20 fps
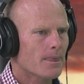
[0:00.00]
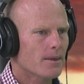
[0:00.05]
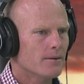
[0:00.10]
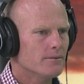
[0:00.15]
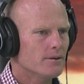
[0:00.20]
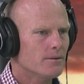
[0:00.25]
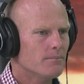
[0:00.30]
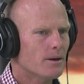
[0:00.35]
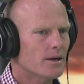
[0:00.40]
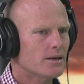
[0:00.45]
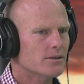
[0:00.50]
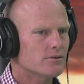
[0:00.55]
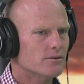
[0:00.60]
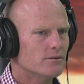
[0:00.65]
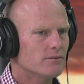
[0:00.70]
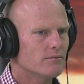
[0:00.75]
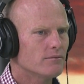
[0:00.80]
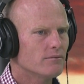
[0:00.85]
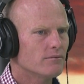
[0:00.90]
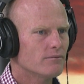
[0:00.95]
that makes it
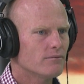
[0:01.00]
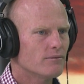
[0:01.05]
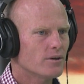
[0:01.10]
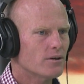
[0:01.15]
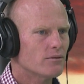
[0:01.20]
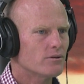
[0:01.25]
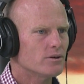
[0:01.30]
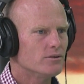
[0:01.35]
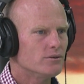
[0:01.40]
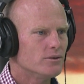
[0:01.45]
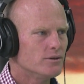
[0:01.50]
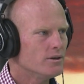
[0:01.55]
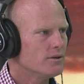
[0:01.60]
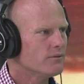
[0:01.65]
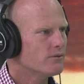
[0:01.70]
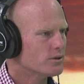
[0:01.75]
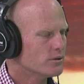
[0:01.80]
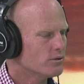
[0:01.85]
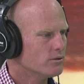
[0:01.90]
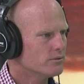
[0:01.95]
very
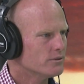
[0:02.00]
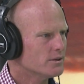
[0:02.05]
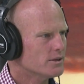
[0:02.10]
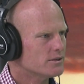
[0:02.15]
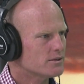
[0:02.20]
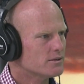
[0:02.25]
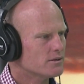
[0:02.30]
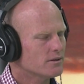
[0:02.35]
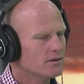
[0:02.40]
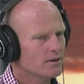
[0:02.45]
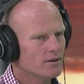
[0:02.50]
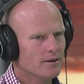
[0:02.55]
difficult. There's...